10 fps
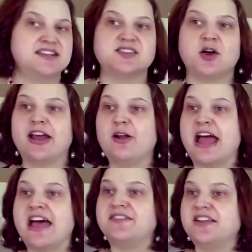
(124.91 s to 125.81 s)
So I
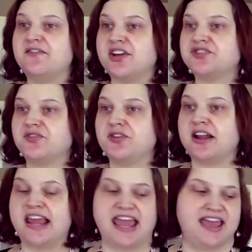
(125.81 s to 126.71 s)
don't have any fresh fruit
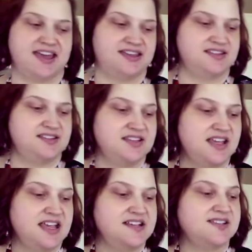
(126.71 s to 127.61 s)
on hand,
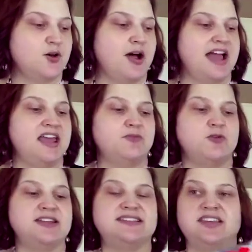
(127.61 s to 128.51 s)
so I am
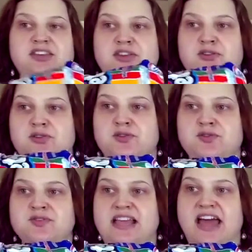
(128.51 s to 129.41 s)
going to
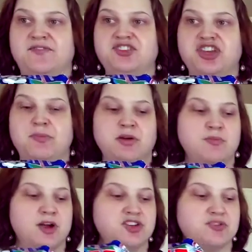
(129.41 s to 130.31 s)
use, I have jumbo
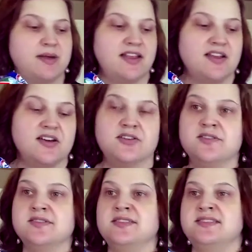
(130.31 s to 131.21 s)

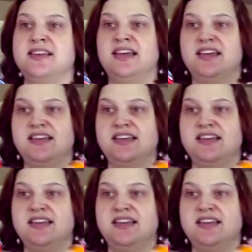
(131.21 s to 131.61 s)
marshmallows